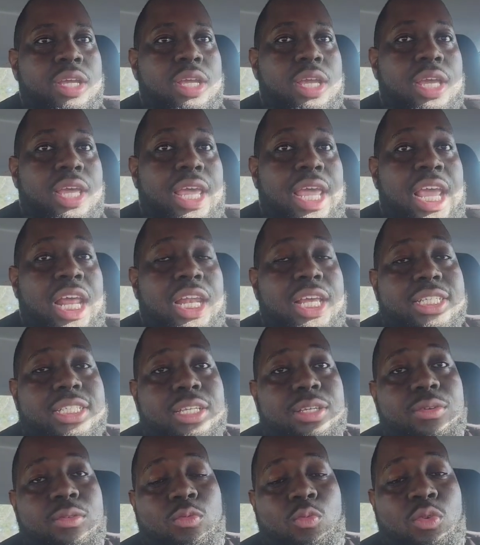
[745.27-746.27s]
And
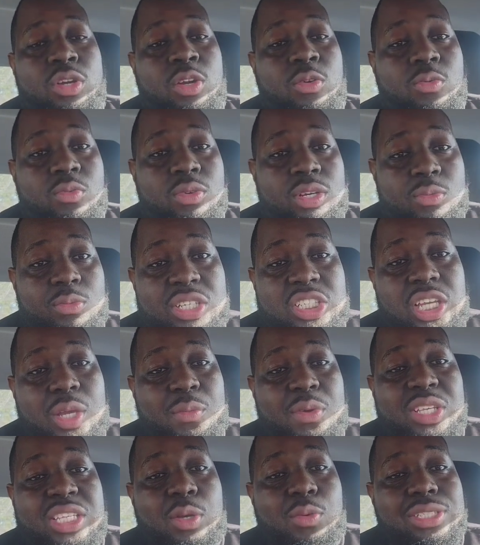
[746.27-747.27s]
listen, when we
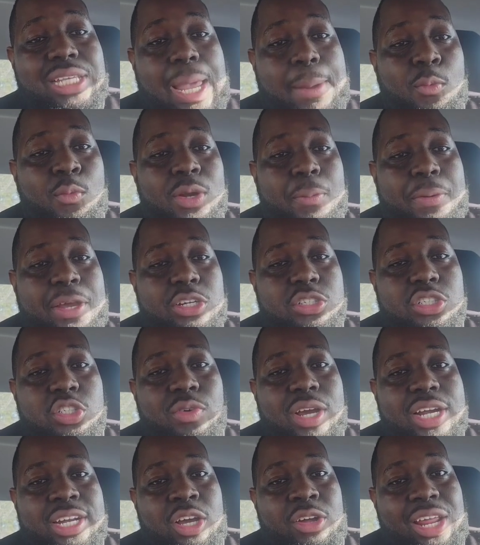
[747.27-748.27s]
see what's happening with the Patriots
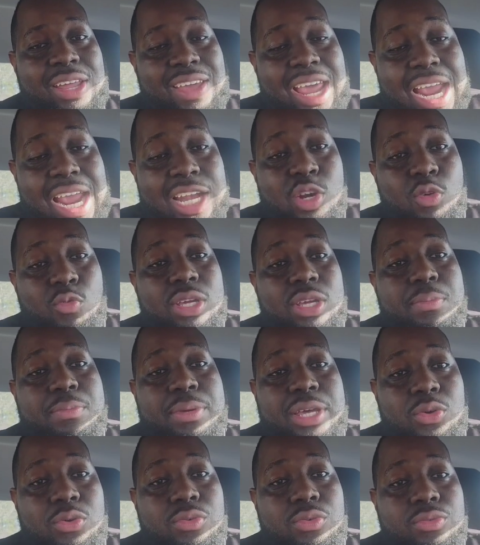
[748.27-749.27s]
right now. They're having to
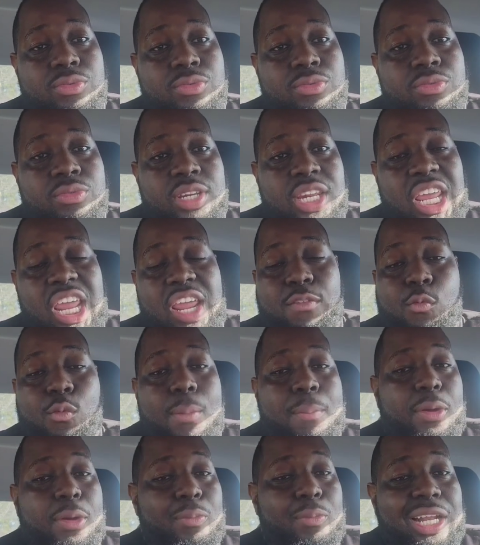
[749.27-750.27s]
rebuild. Even with
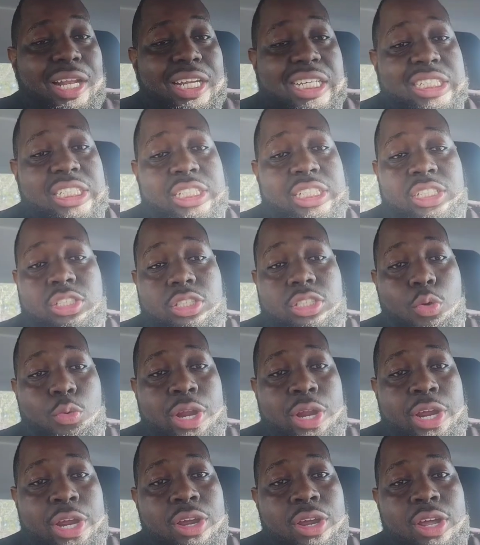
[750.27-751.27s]
Bill Belichick still
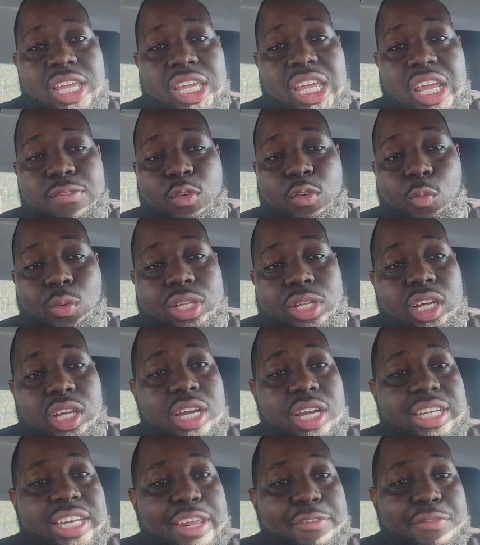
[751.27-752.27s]
there. Even with a good
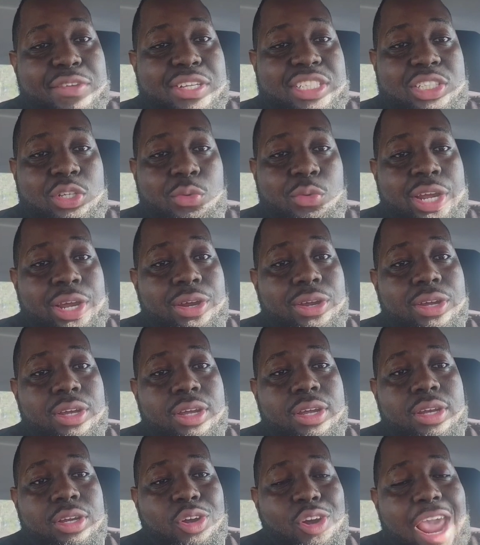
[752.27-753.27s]
defense still there.
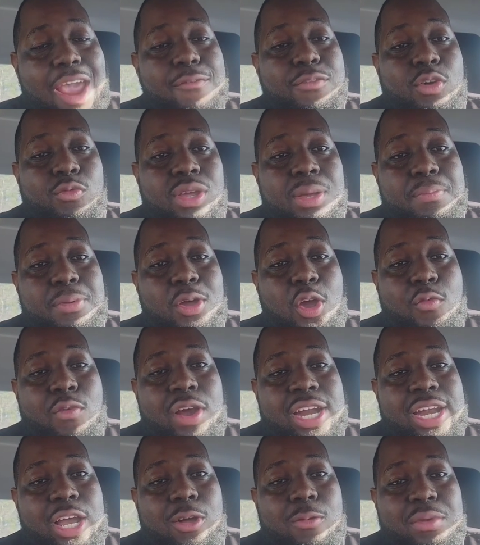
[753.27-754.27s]
They're having to rebuild right
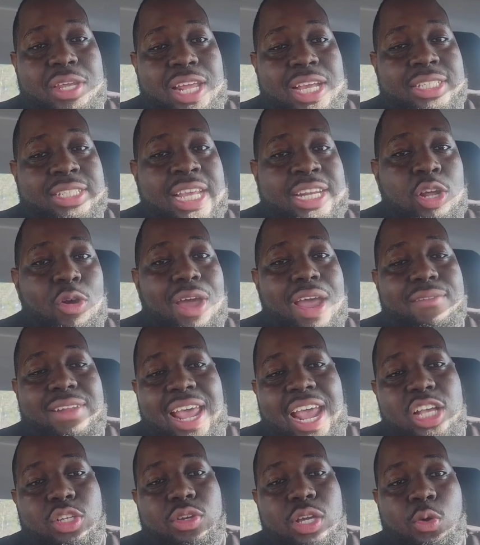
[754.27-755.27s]
now because they don't have the
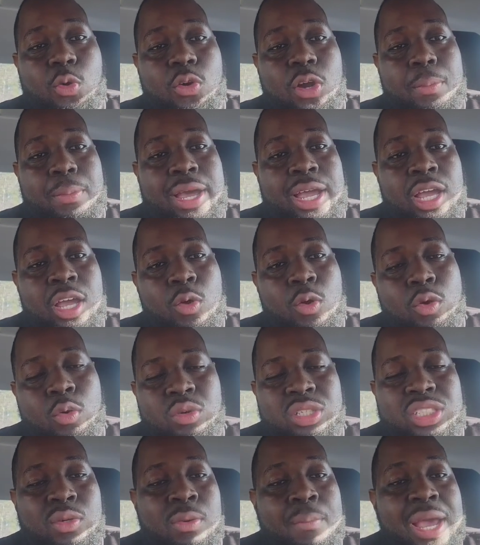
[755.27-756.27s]
answer at quarterback. Well, we'll
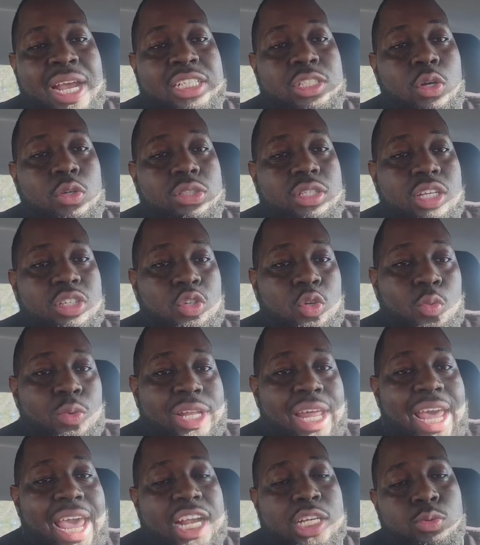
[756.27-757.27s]
see what Matt Jones can do with the
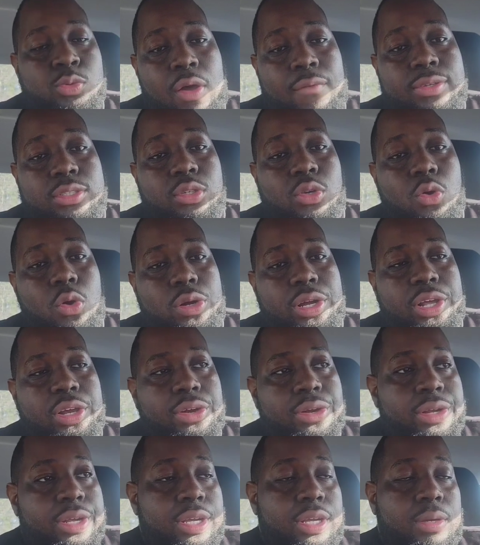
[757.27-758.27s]
actual offensive coordinator.
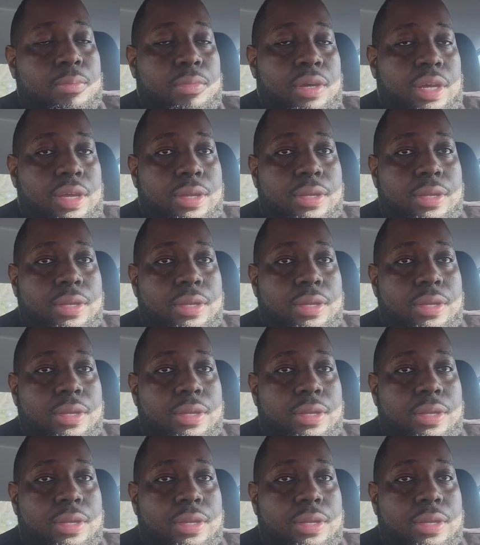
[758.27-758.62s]
But